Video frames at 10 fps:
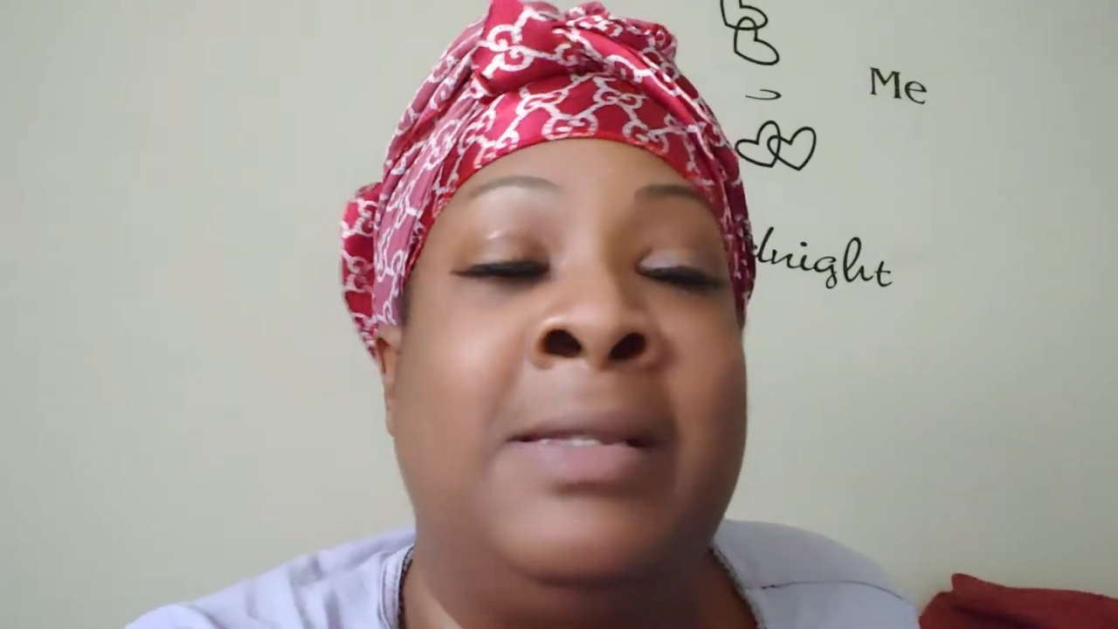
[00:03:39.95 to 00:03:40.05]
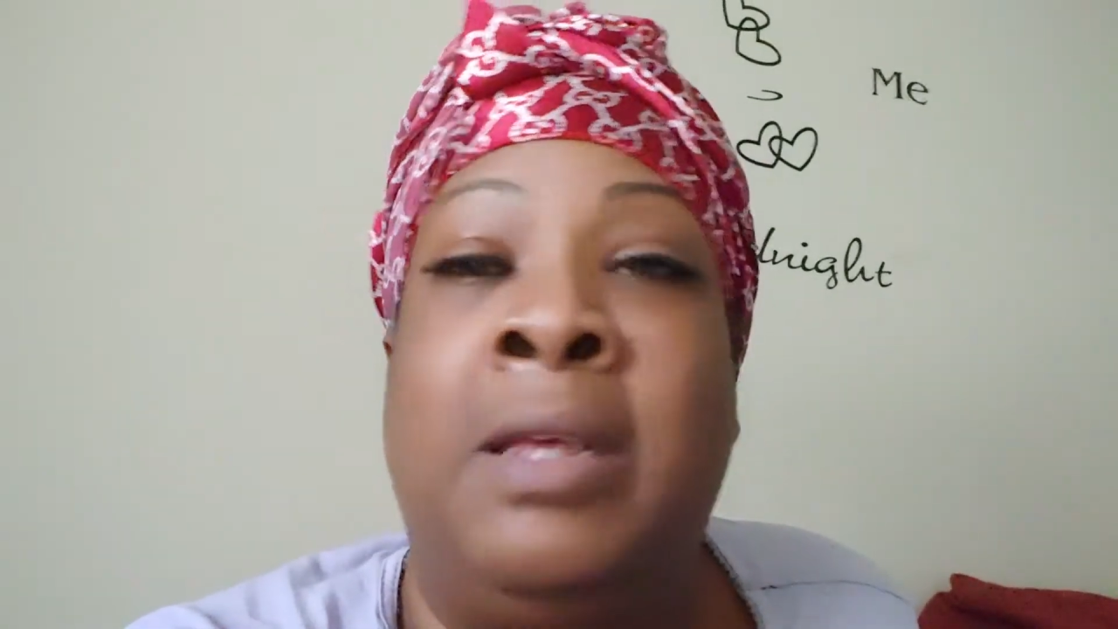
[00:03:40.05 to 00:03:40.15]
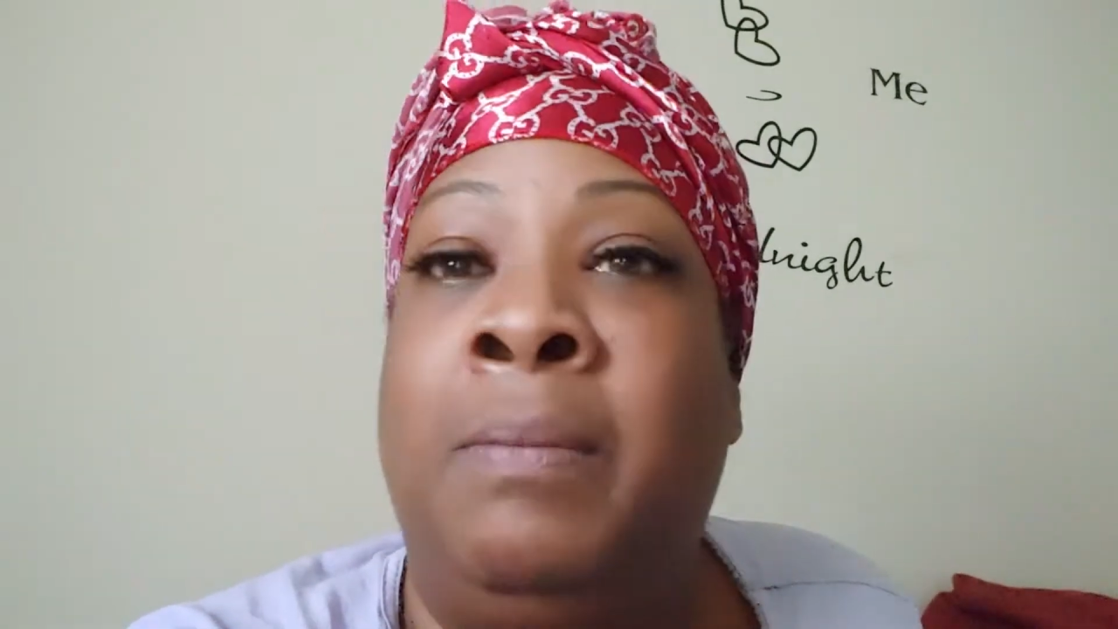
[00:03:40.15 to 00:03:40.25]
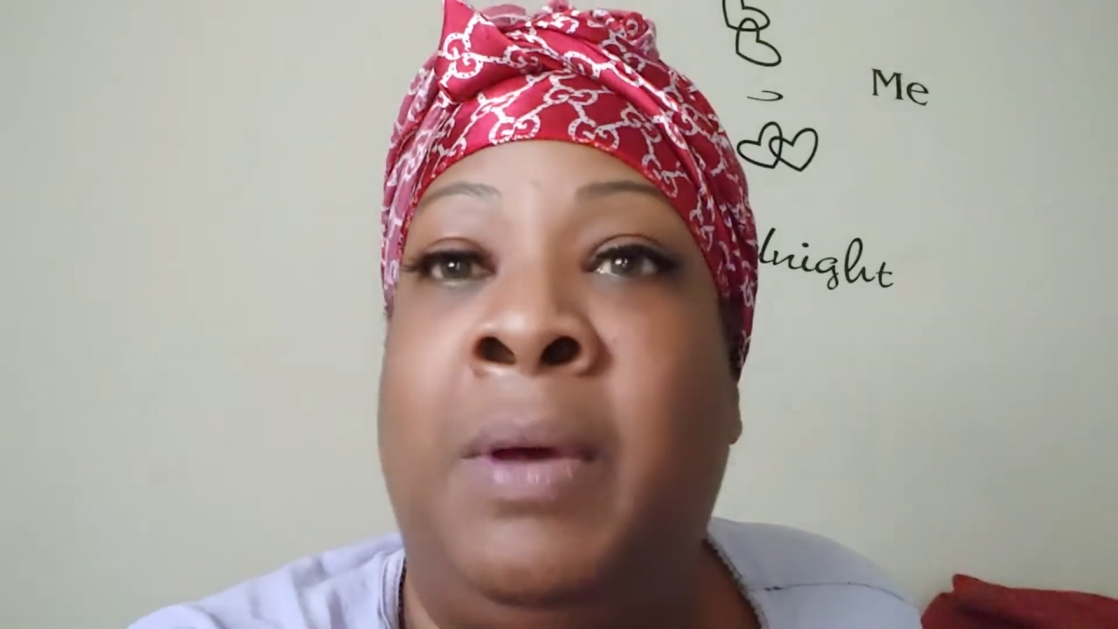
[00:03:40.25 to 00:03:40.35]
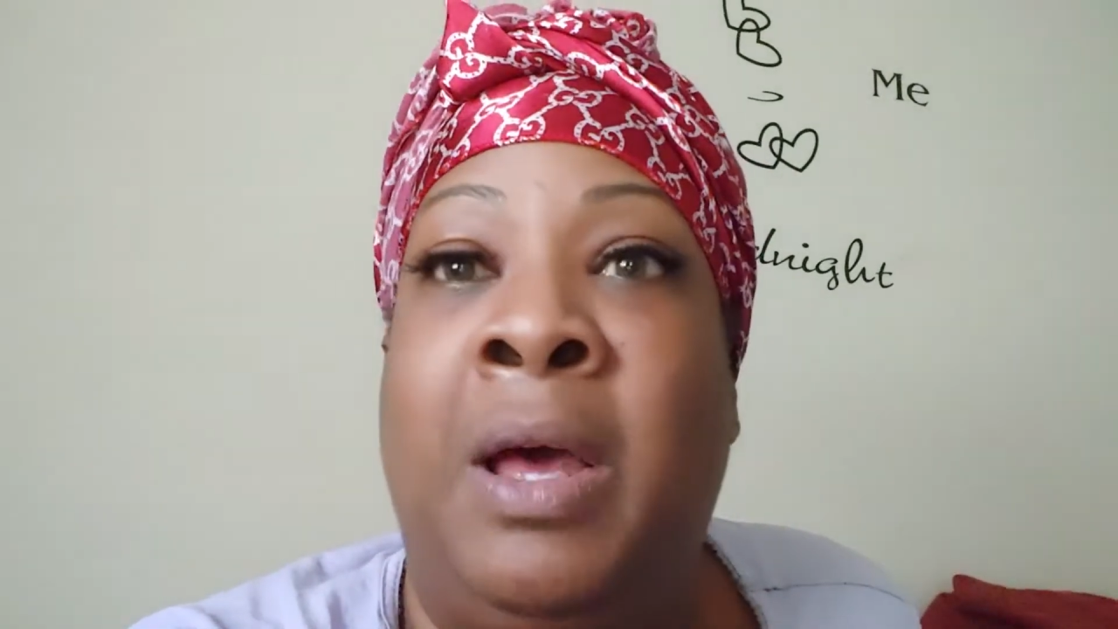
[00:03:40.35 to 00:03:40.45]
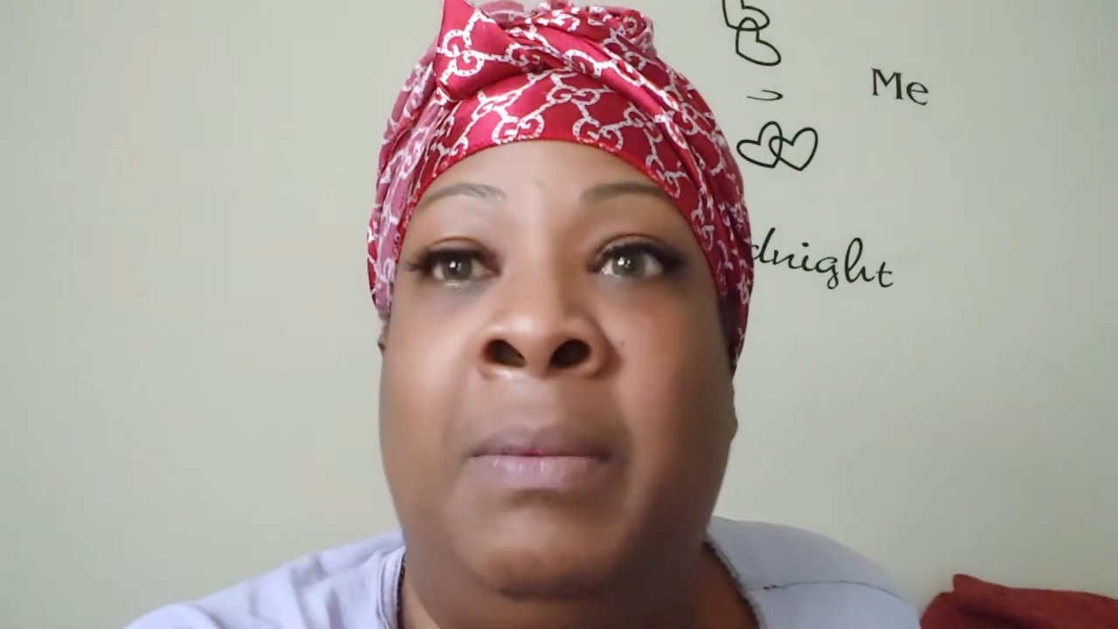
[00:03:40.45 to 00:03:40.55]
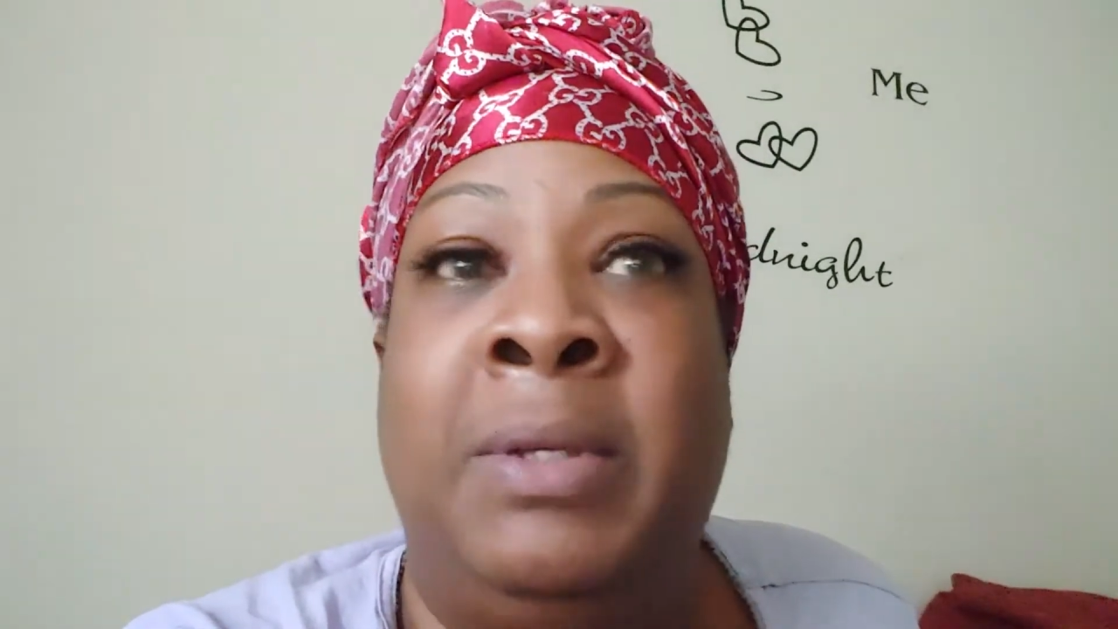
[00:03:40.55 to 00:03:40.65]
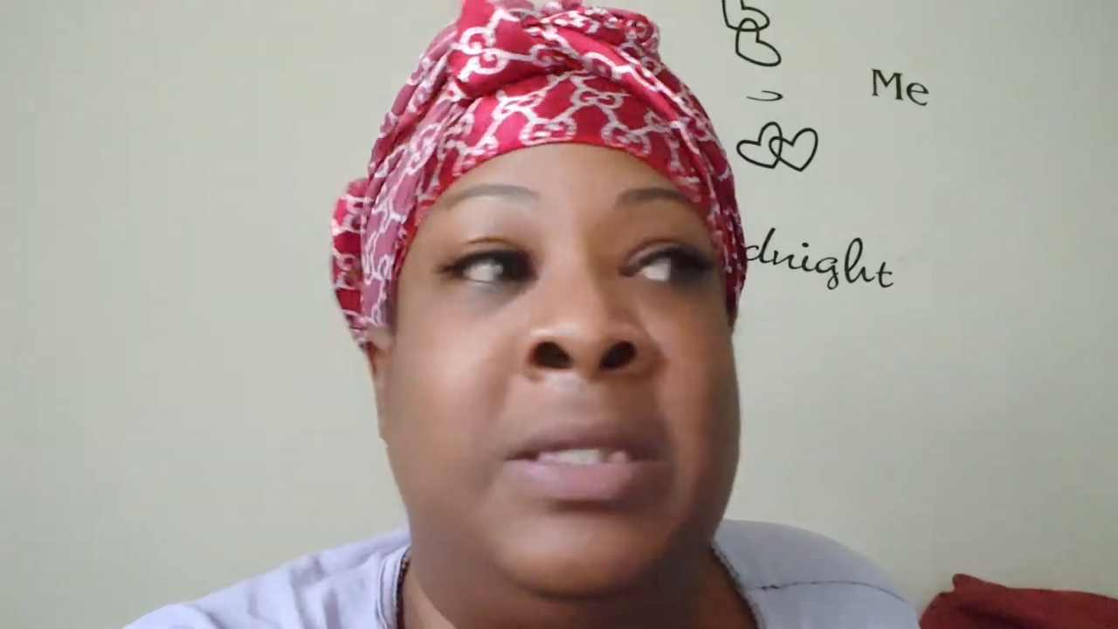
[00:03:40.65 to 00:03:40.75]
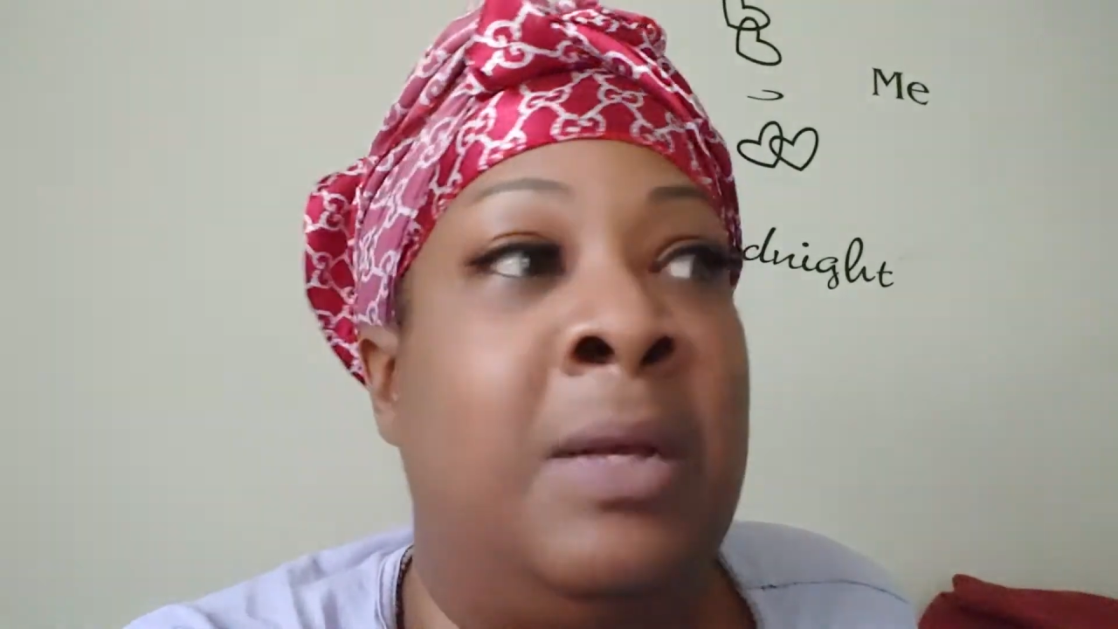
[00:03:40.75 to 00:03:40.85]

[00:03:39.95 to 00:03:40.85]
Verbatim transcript: some coming,